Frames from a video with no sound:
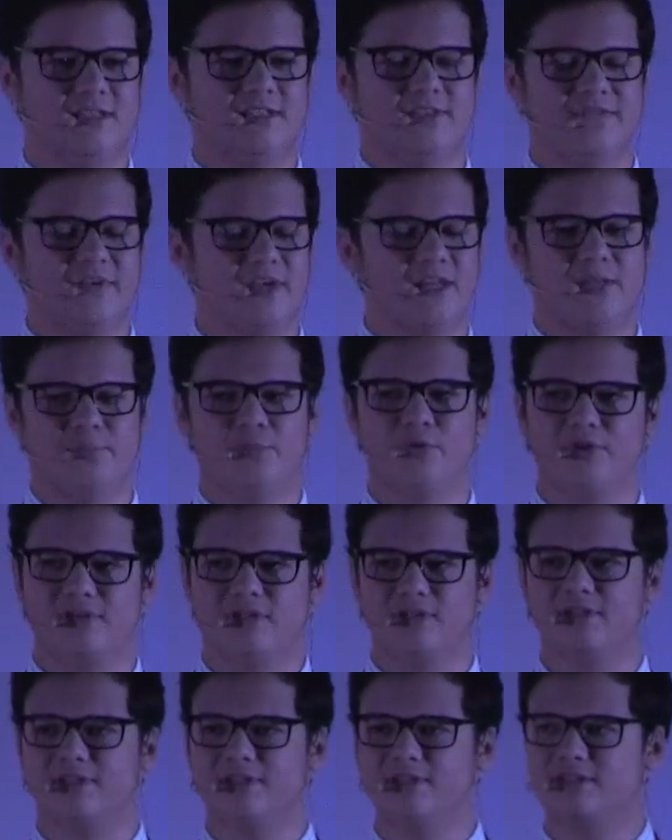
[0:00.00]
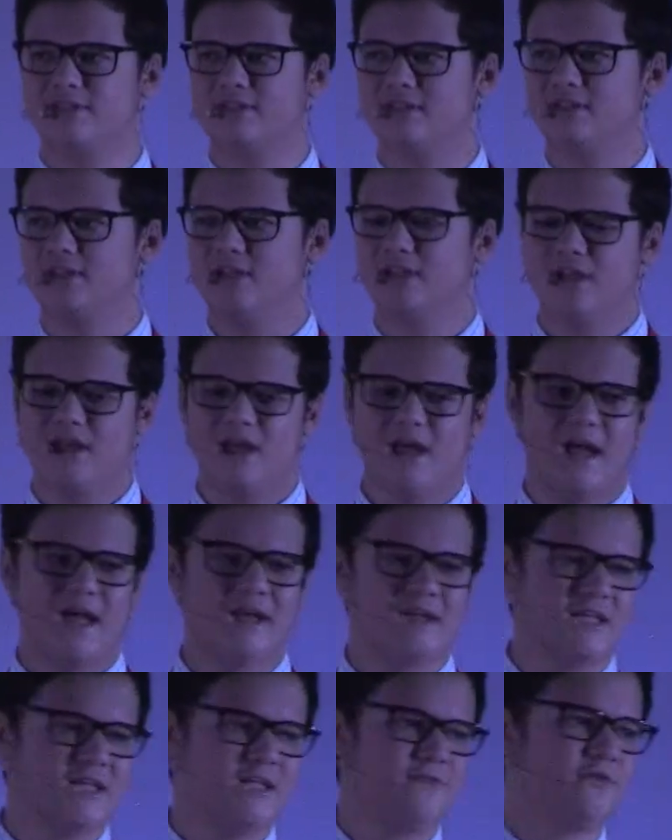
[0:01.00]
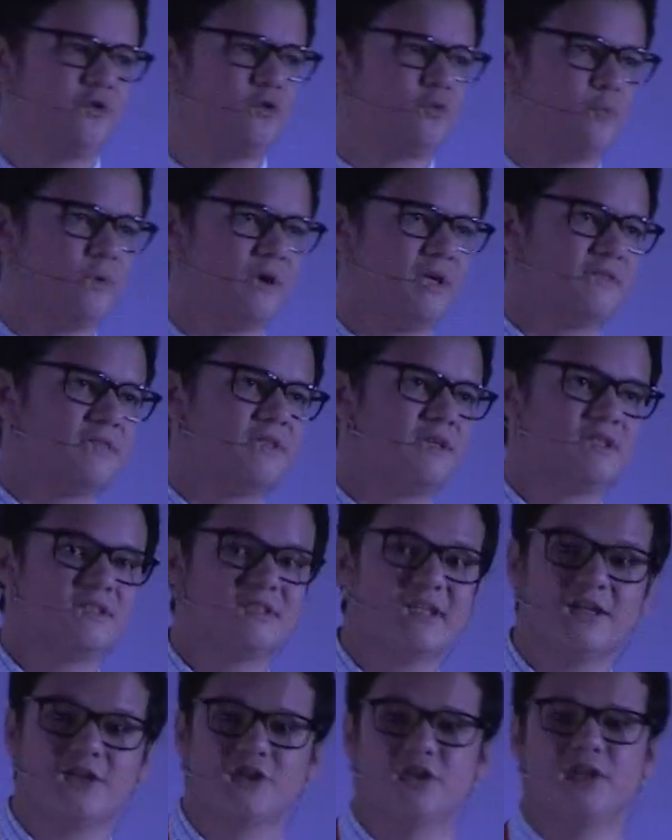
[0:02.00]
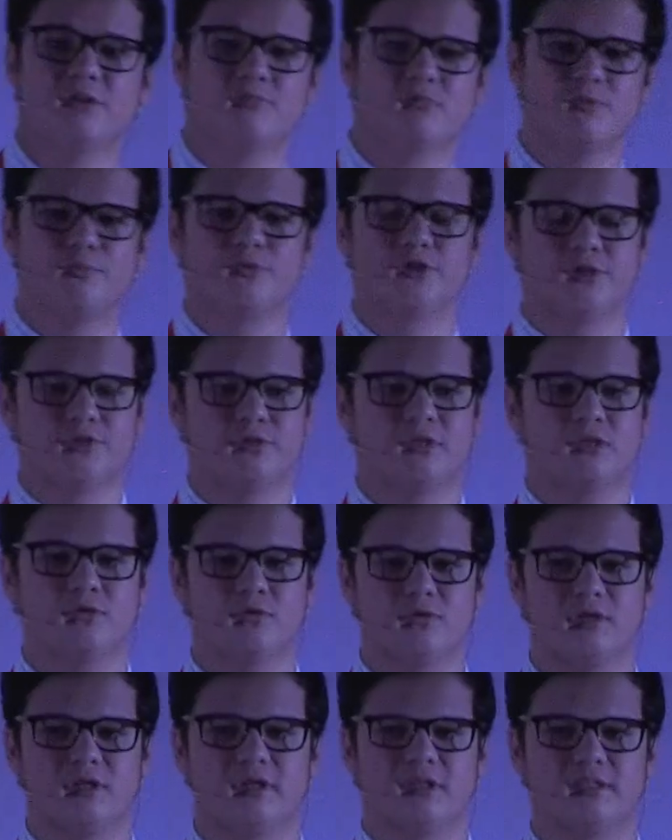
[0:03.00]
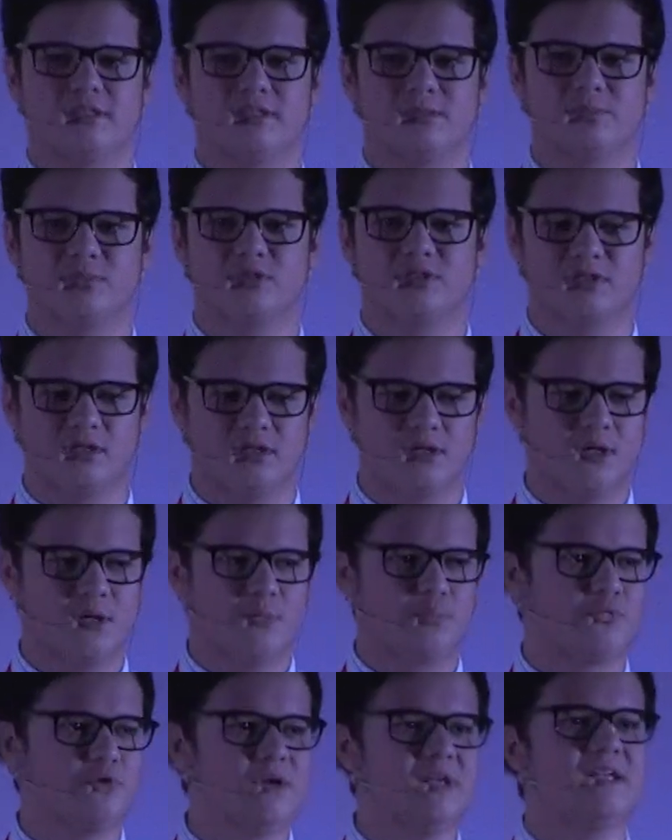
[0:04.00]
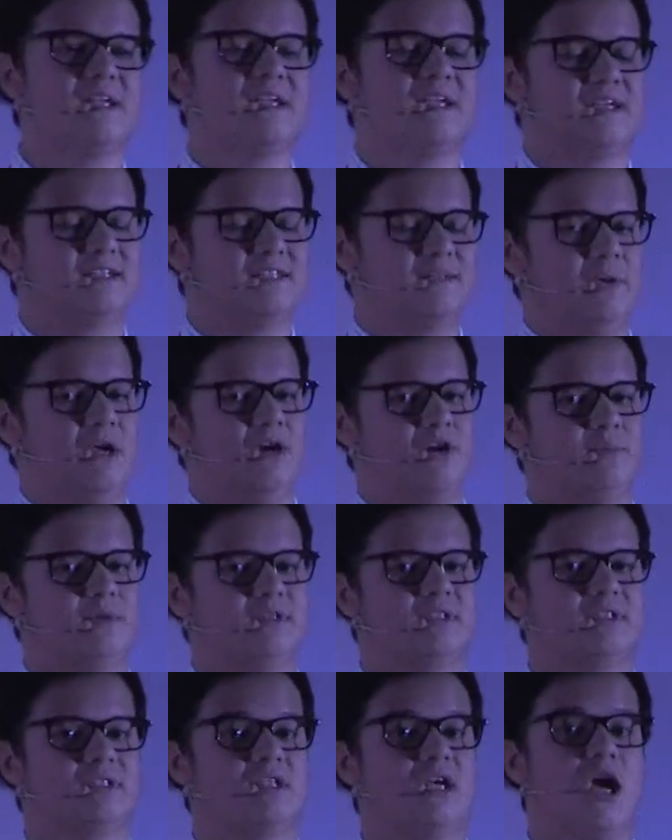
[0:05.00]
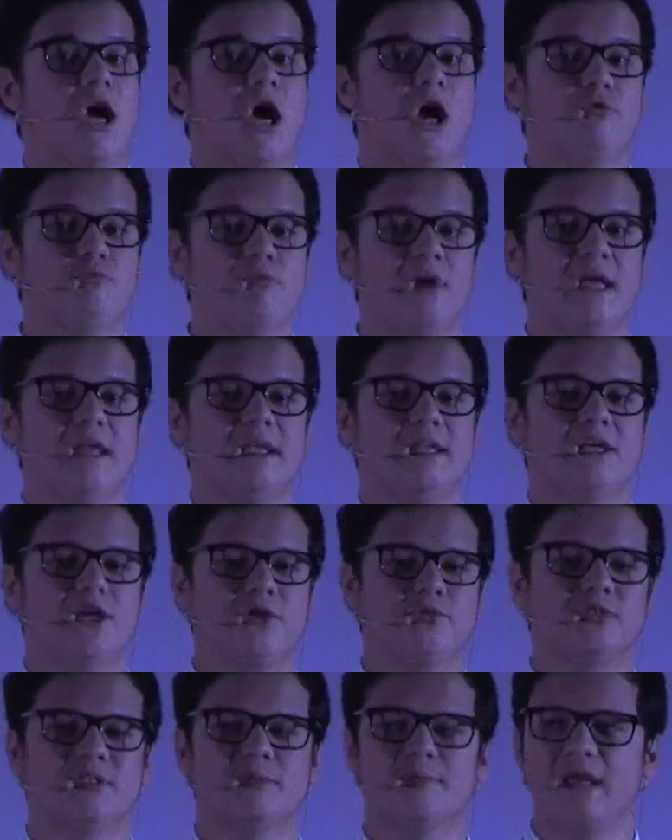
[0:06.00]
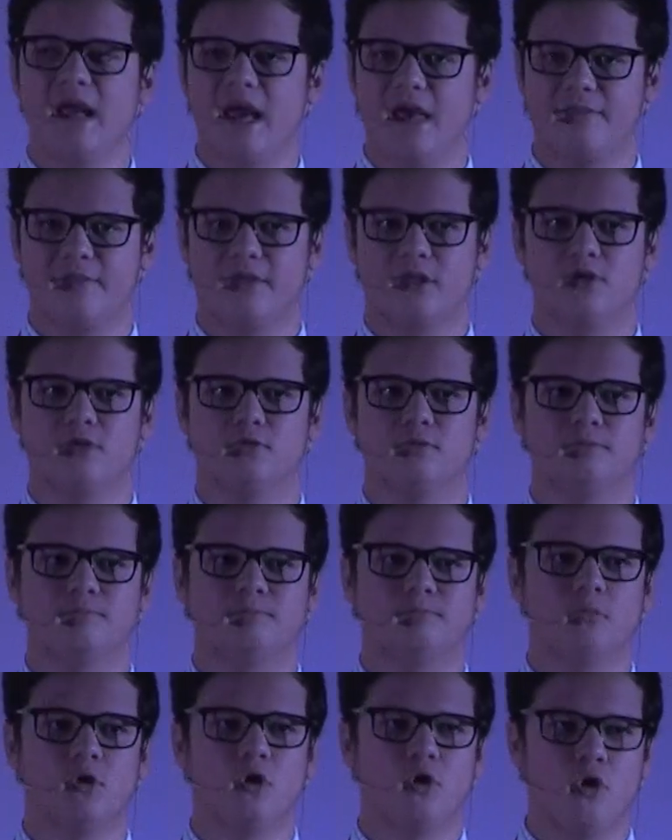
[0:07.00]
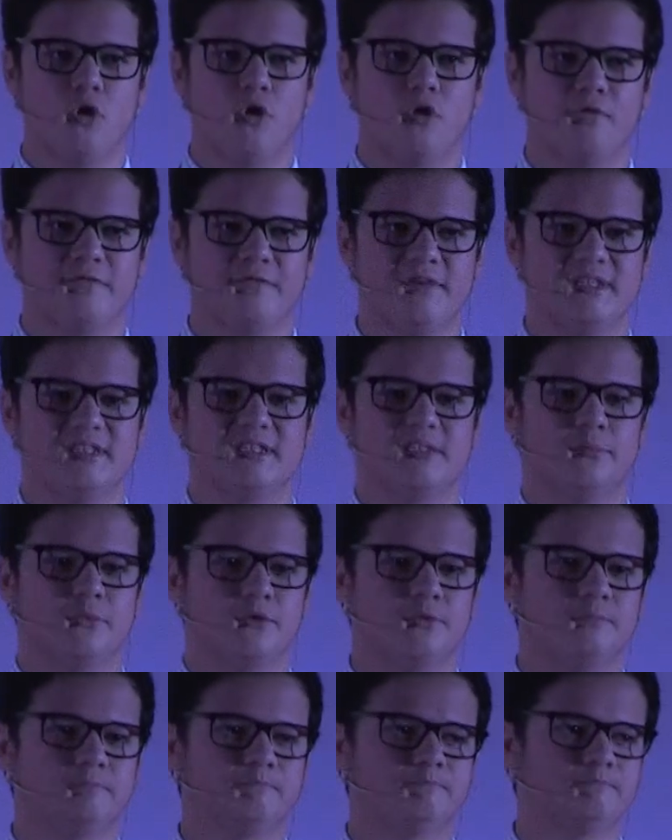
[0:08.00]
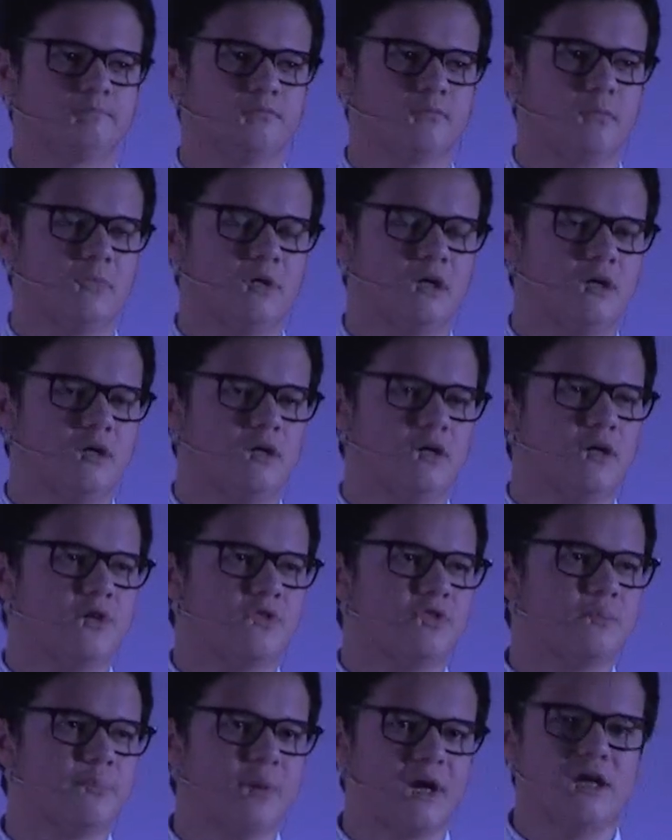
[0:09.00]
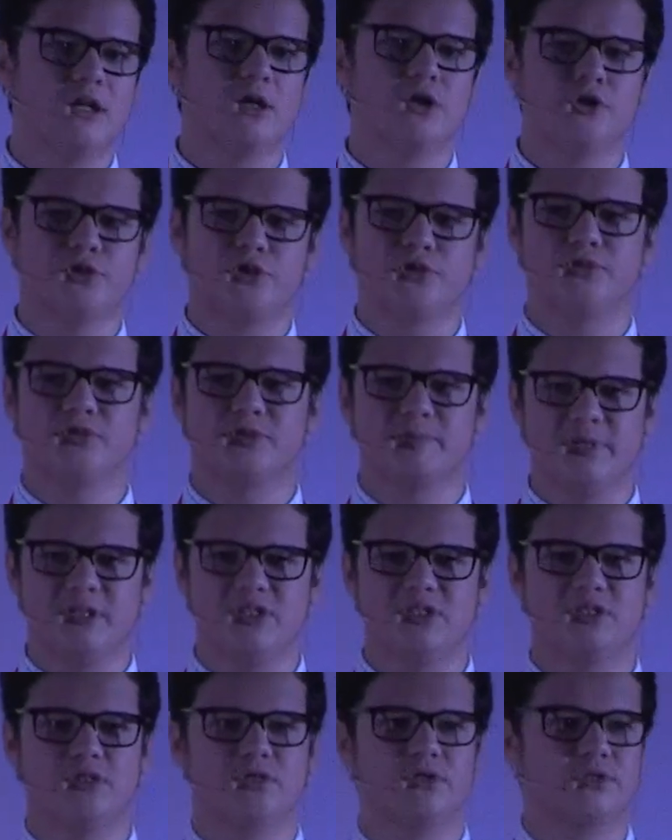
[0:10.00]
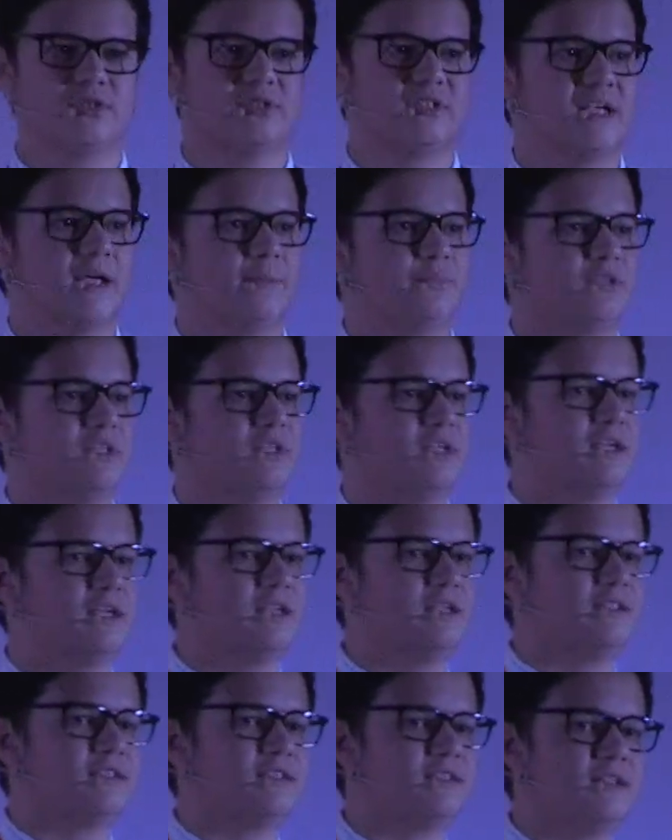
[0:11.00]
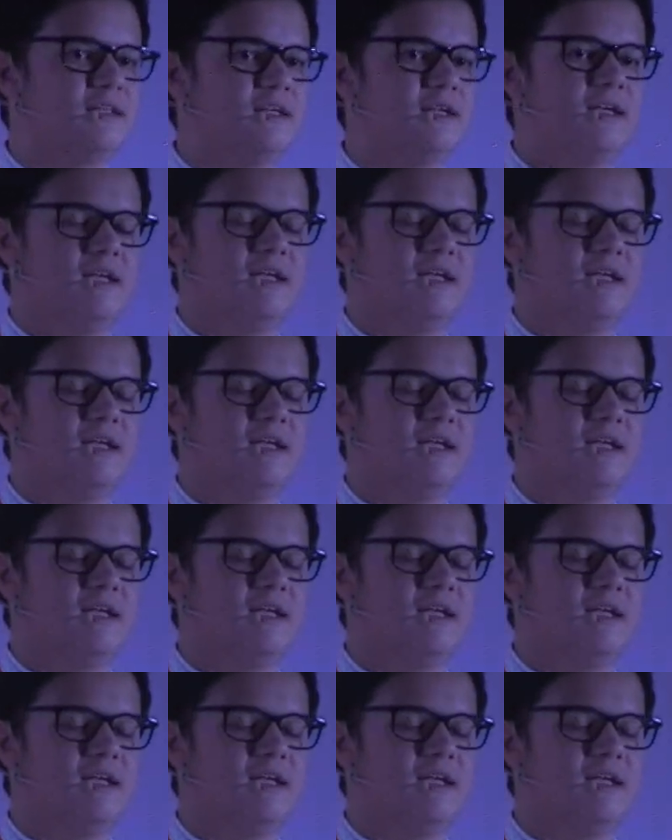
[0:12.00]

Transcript: is fairly pointless. And even with sexually reproducing organisms, breeding experiments are rarely going to be ethical or feasible. The biological species concept is